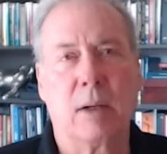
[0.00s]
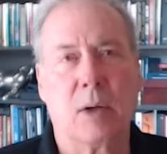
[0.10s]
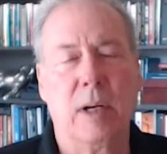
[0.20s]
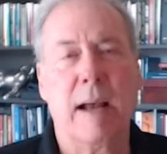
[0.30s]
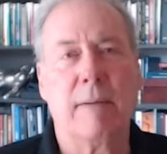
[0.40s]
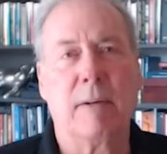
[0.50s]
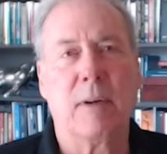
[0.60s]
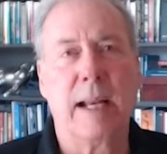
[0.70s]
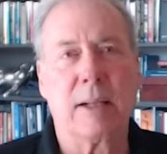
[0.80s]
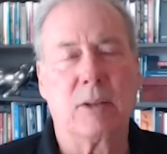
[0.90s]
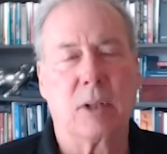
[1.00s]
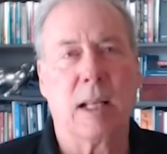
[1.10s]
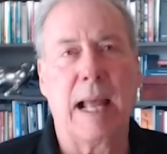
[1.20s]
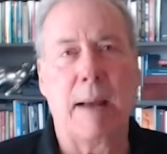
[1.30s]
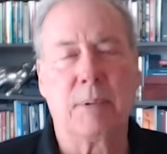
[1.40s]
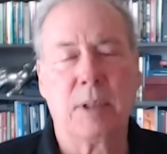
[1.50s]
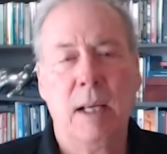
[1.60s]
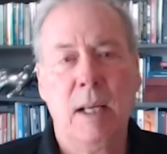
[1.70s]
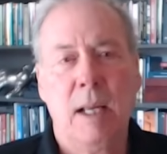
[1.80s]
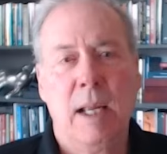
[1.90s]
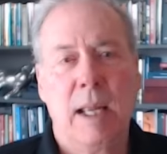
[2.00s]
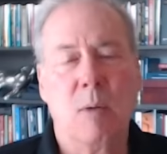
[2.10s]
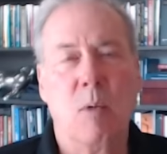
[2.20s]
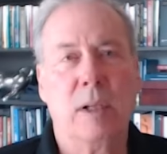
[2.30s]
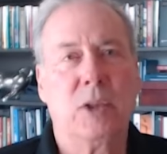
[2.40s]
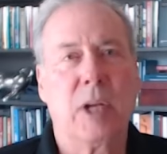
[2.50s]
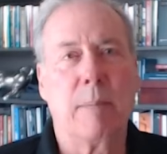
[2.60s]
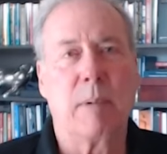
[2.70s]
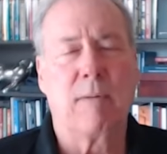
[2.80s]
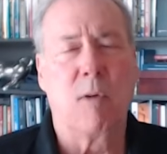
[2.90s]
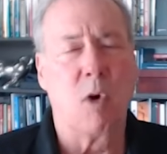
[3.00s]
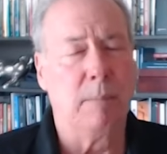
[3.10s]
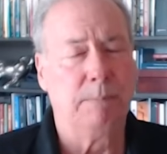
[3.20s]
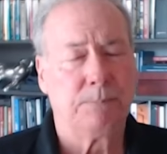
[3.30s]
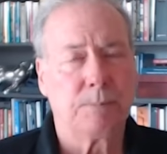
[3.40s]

are going to have a financial collapse in one shape or form.